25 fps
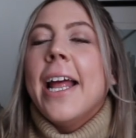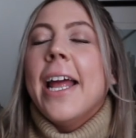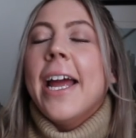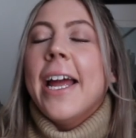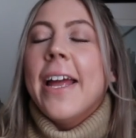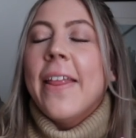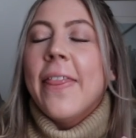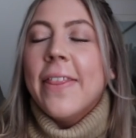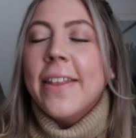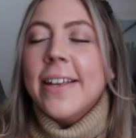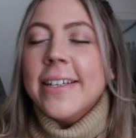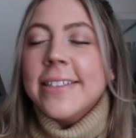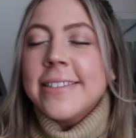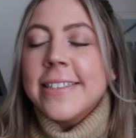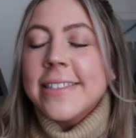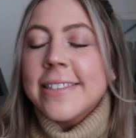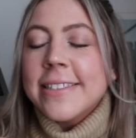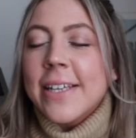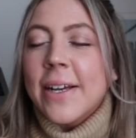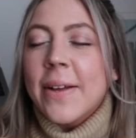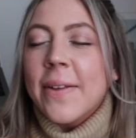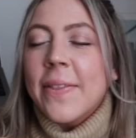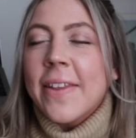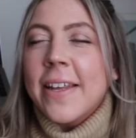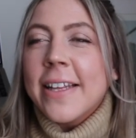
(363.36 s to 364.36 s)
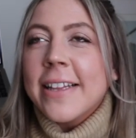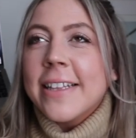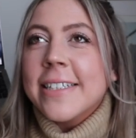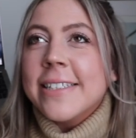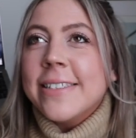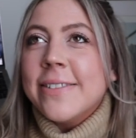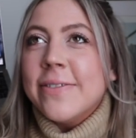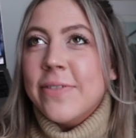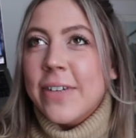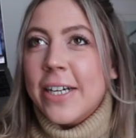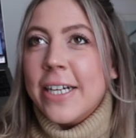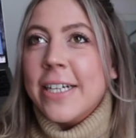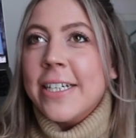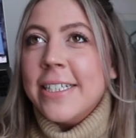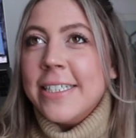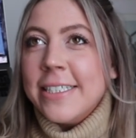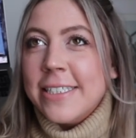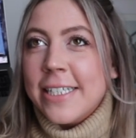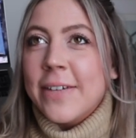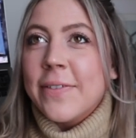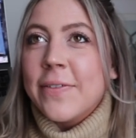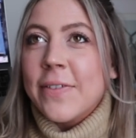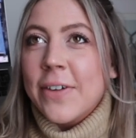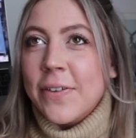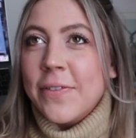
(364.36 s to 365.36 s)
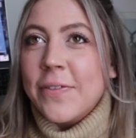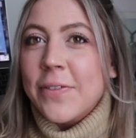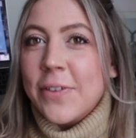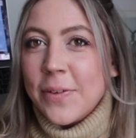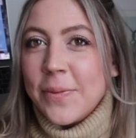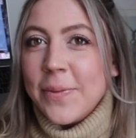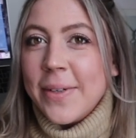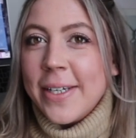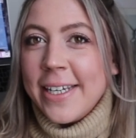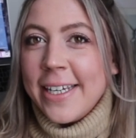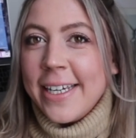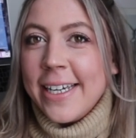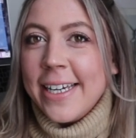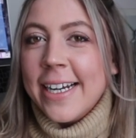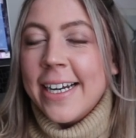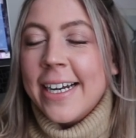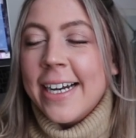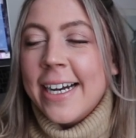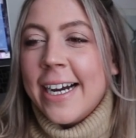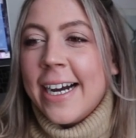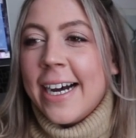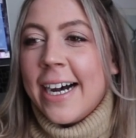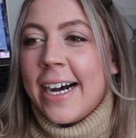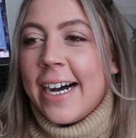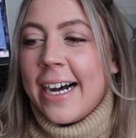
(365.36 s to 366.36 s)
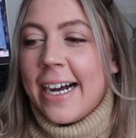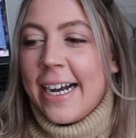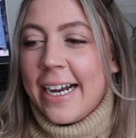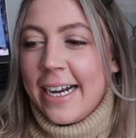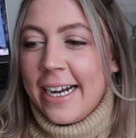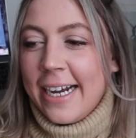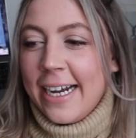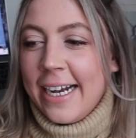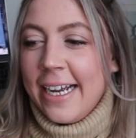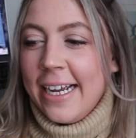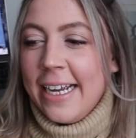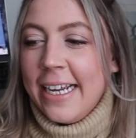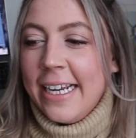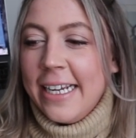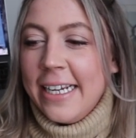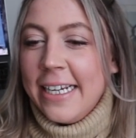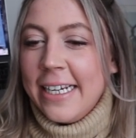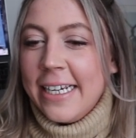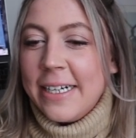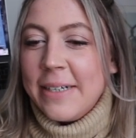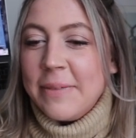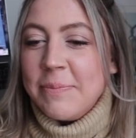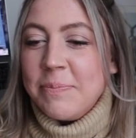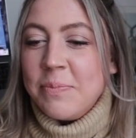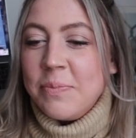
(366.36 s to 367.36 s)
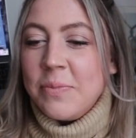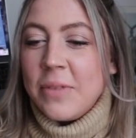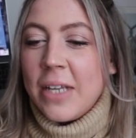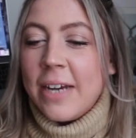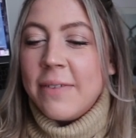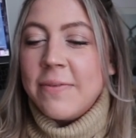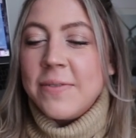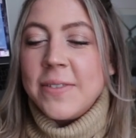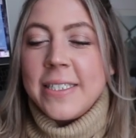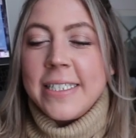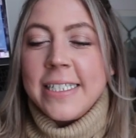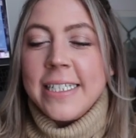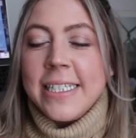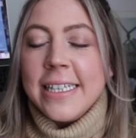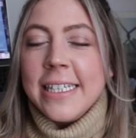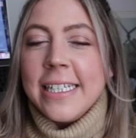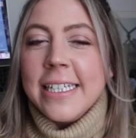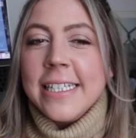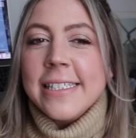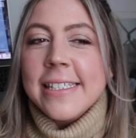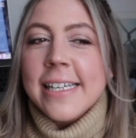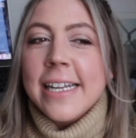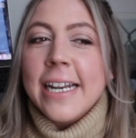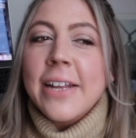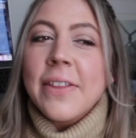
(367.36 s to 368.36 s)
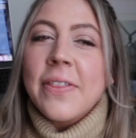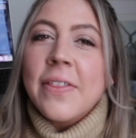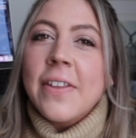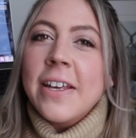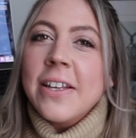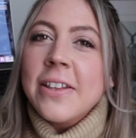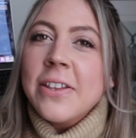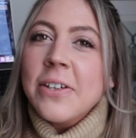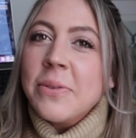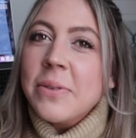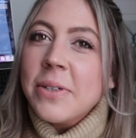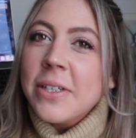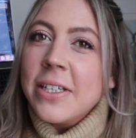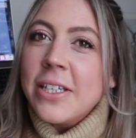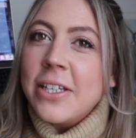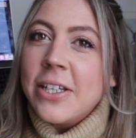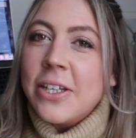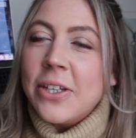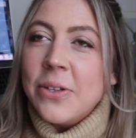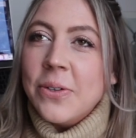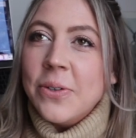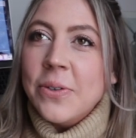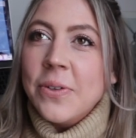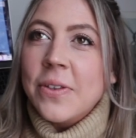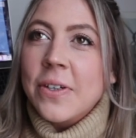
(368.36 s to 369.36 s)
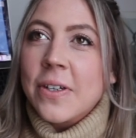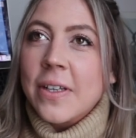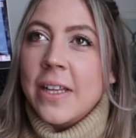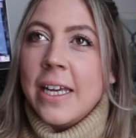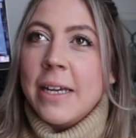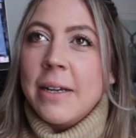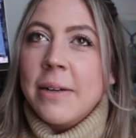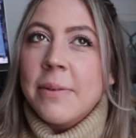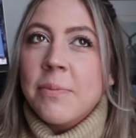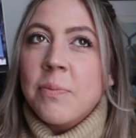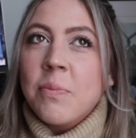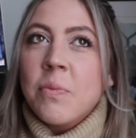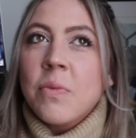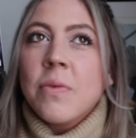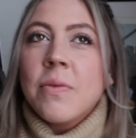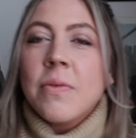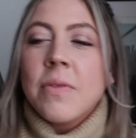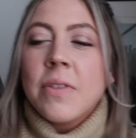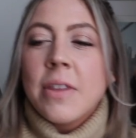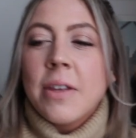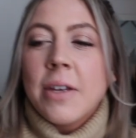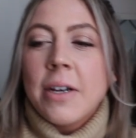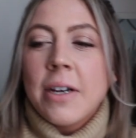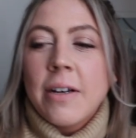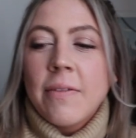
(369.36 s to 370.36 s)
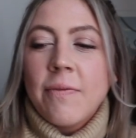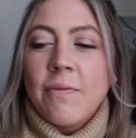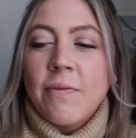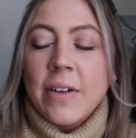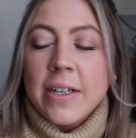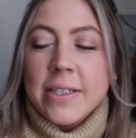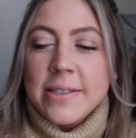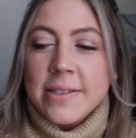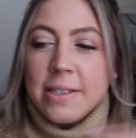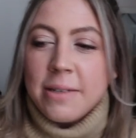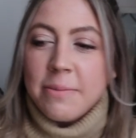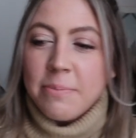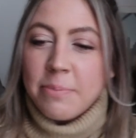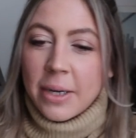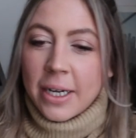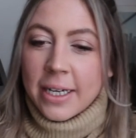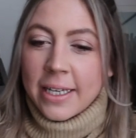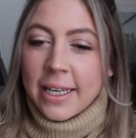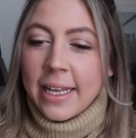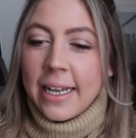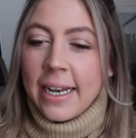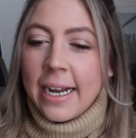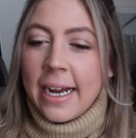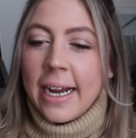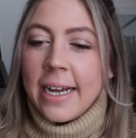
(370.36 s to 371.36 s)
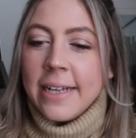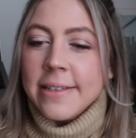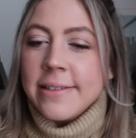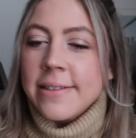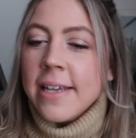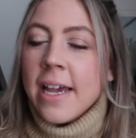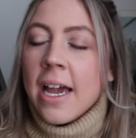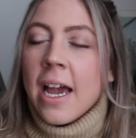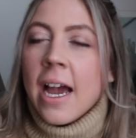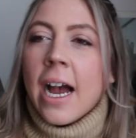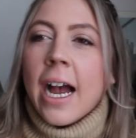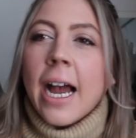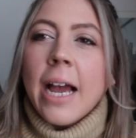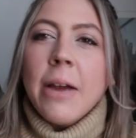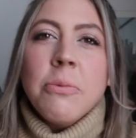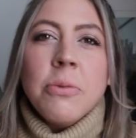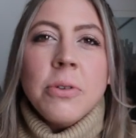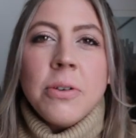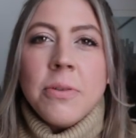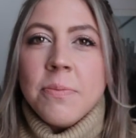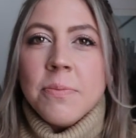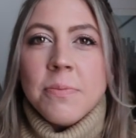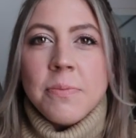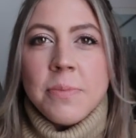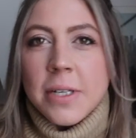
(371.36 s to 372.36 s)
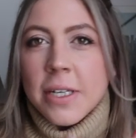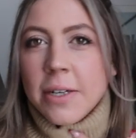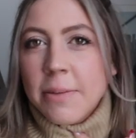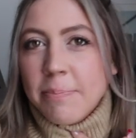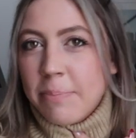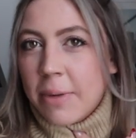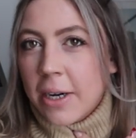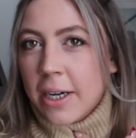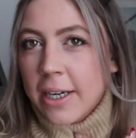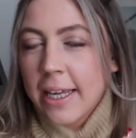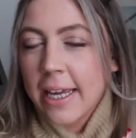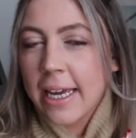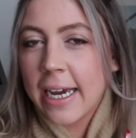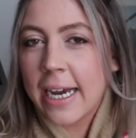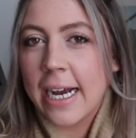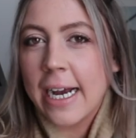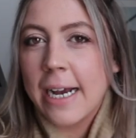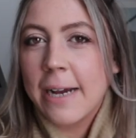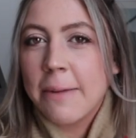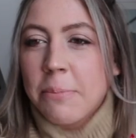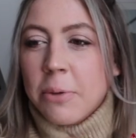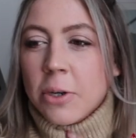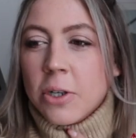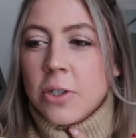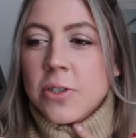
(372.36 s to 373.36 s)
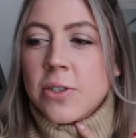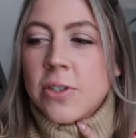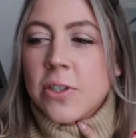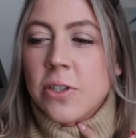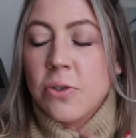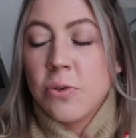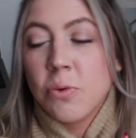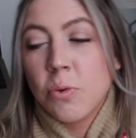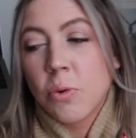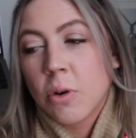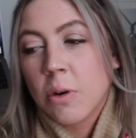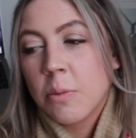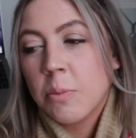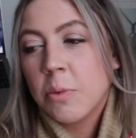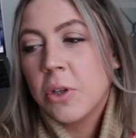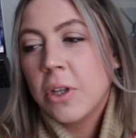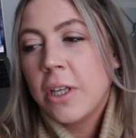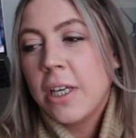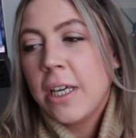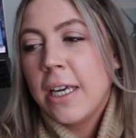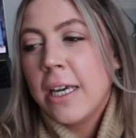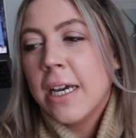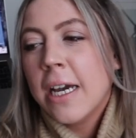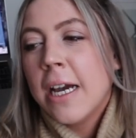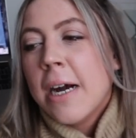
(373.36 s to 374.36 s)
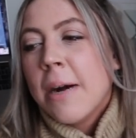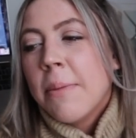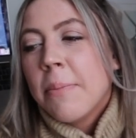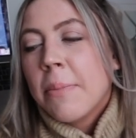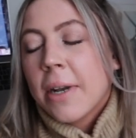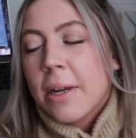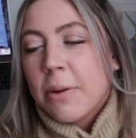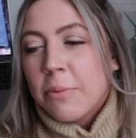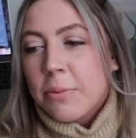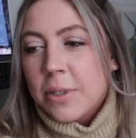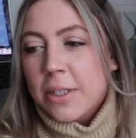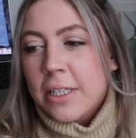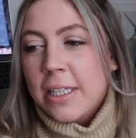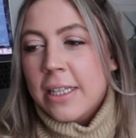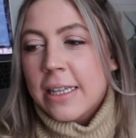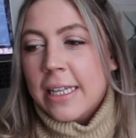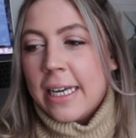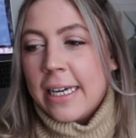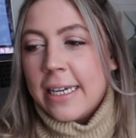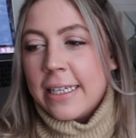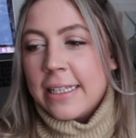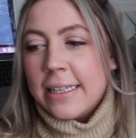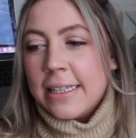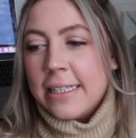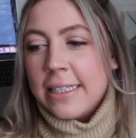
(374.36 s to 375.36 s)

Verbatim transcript: And this is something that's very different for me. I have seen these and I think they're really cute. They're like the fuzzy bucket hats. I wouldn't be a bucket hat person normally, but I really like